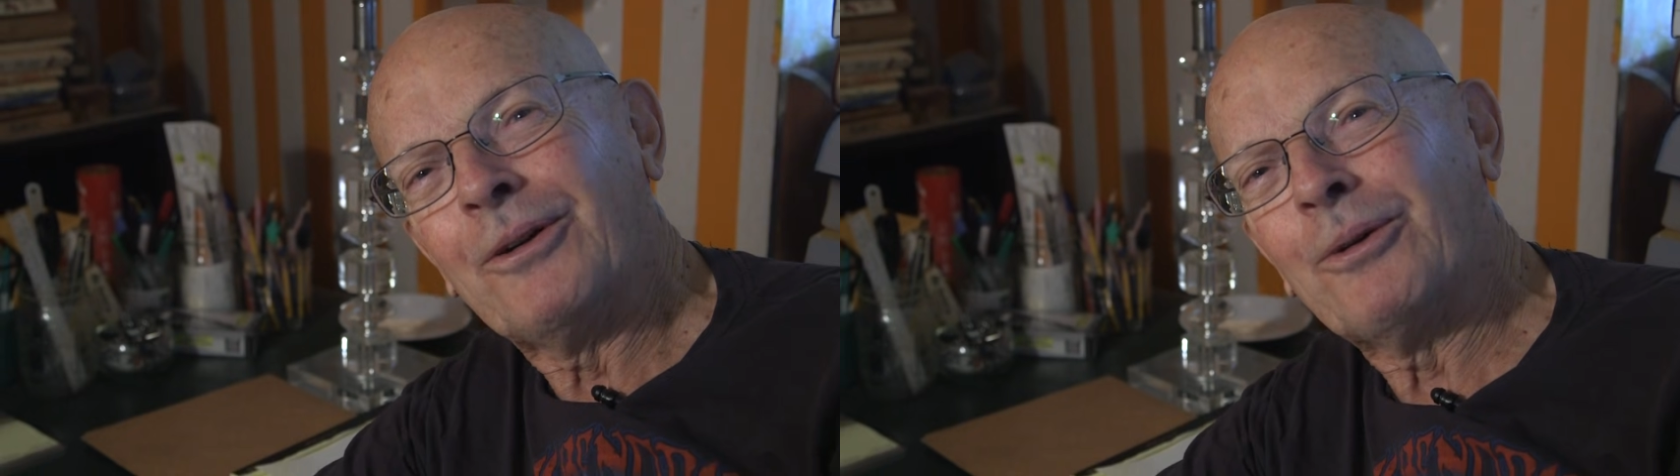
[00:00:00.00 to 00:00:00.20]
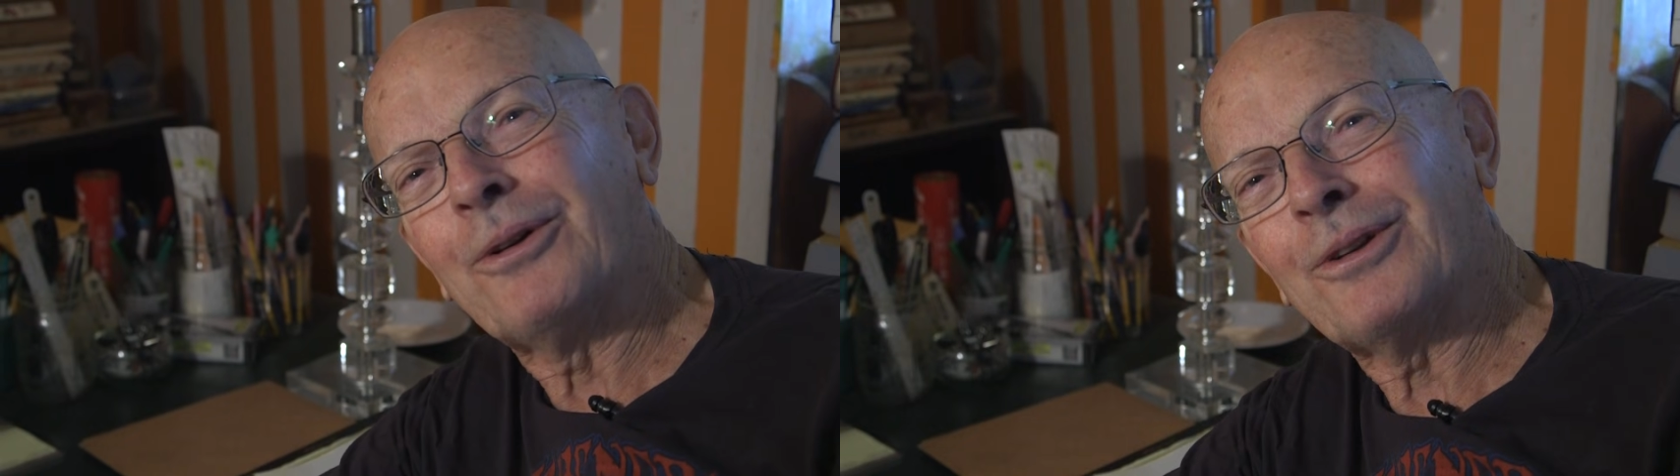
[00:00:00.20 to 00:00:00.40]

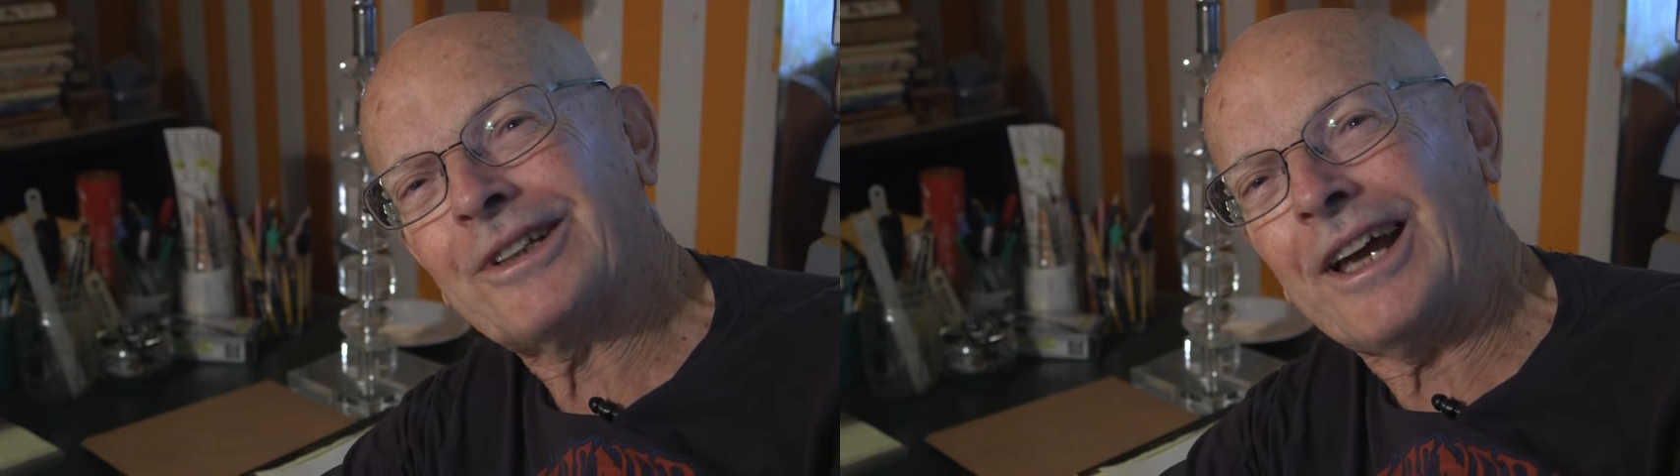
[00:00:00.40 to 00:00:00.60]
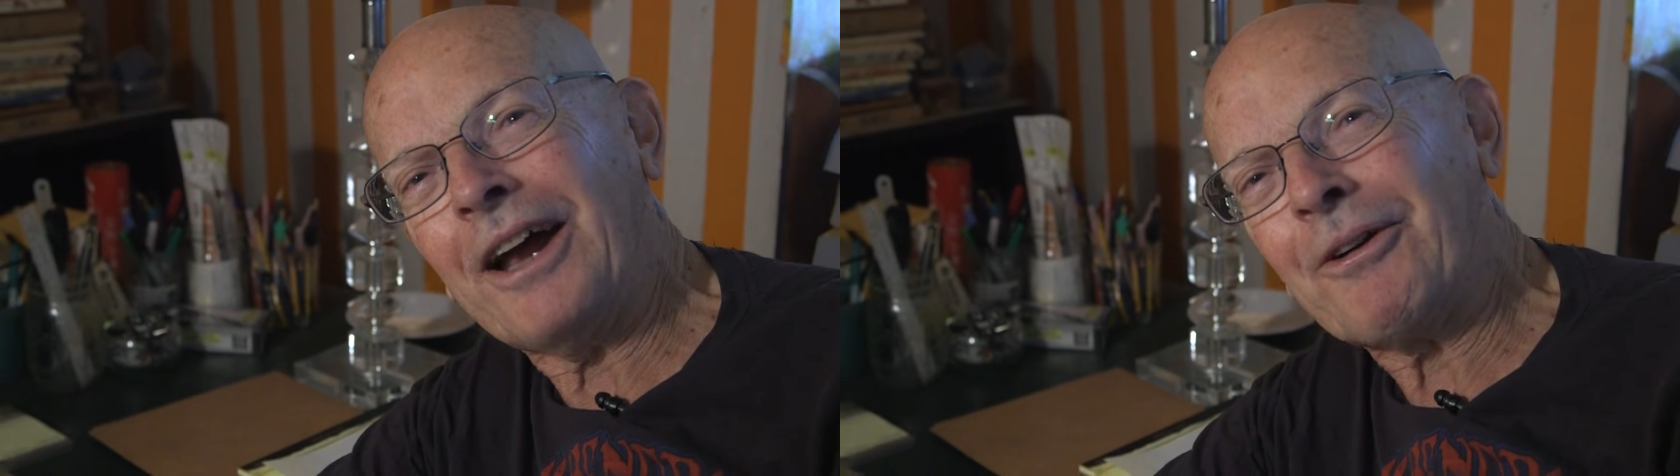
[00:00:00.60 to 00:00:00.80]

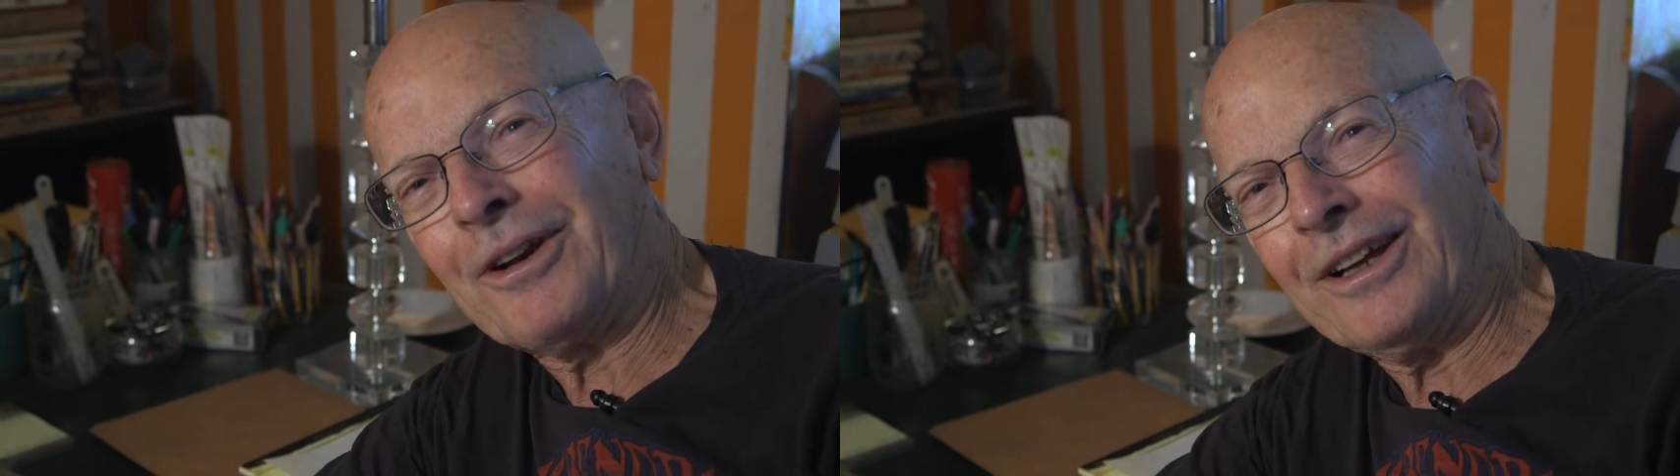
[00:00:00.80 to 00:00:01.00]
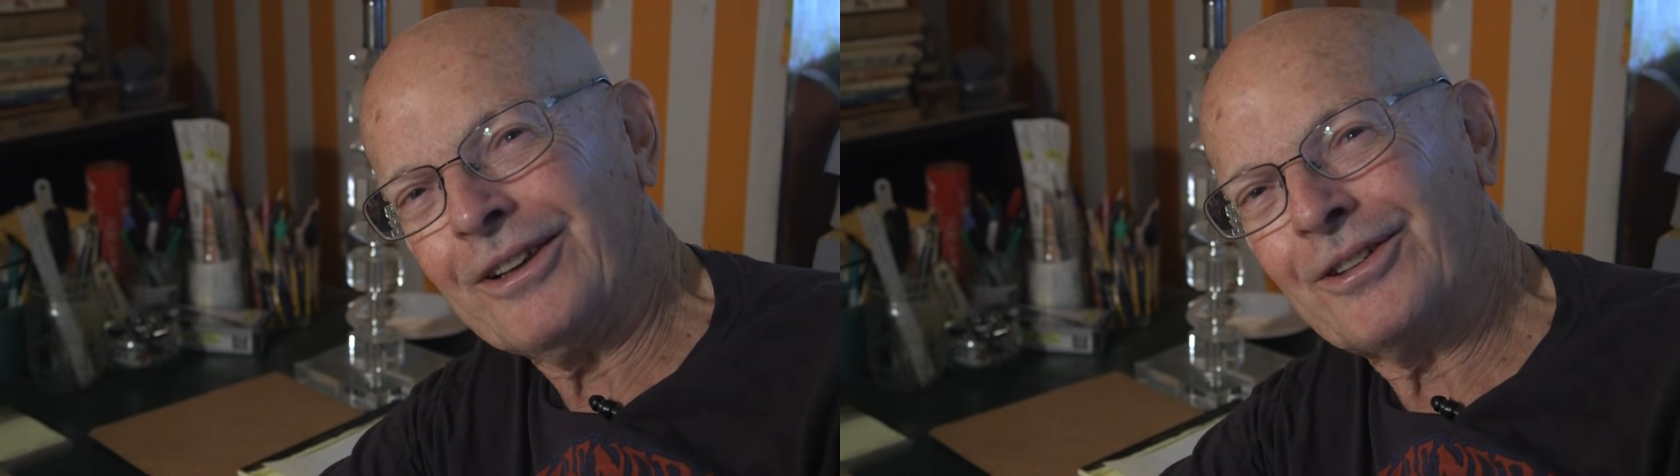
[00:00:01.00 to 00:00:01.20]
all
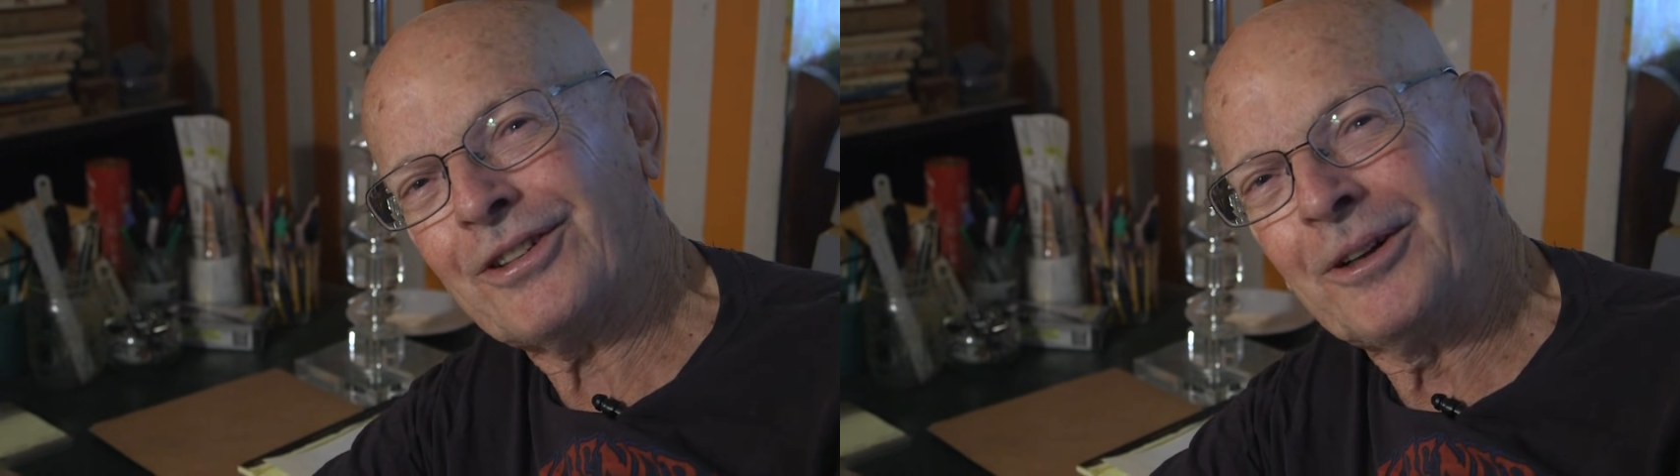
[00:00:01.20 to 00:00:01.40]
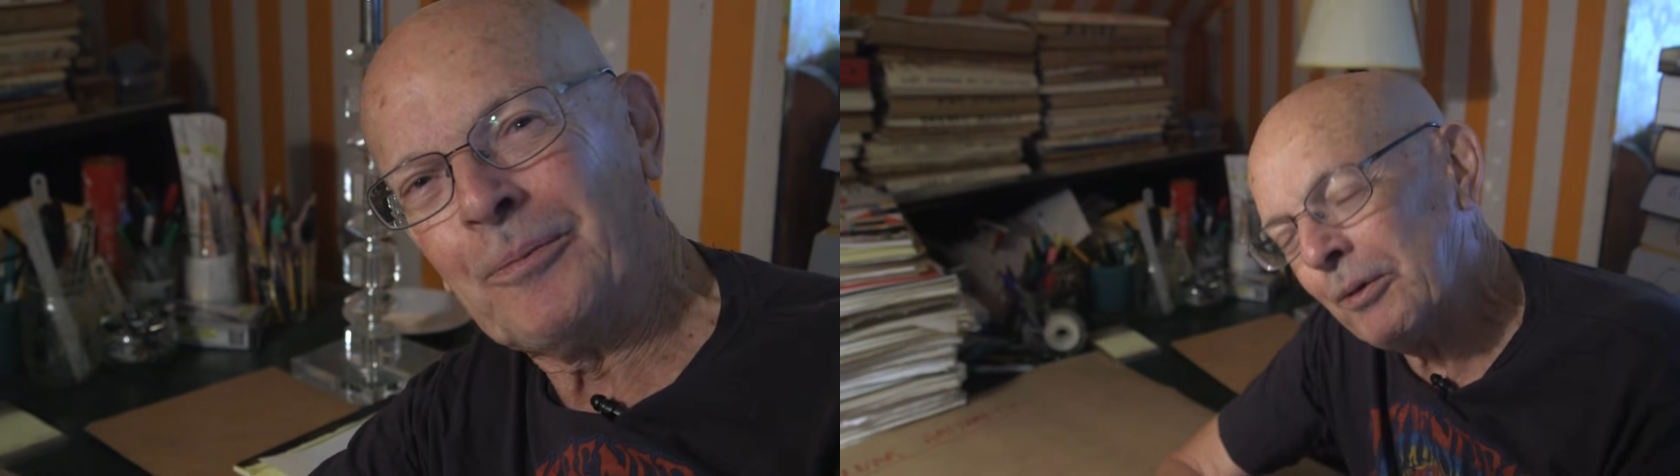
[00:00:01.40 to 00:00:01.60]
carries.